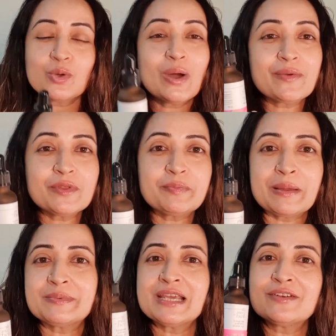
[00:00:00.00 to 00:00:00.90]
one with
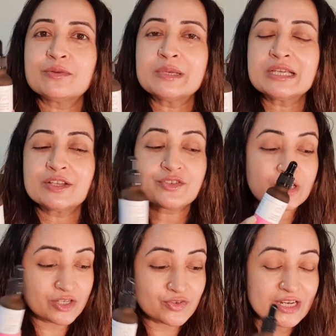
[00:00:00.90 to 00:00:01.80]
peptide from
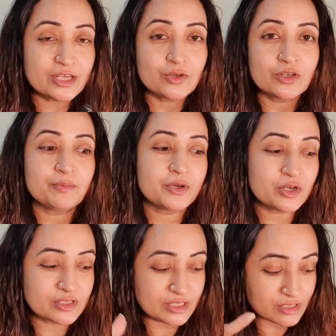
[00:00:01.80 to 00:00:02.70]
Deconstruct is really good
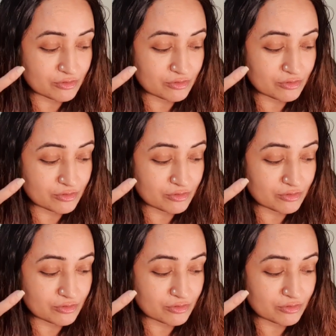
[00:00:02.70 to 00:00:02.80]
because it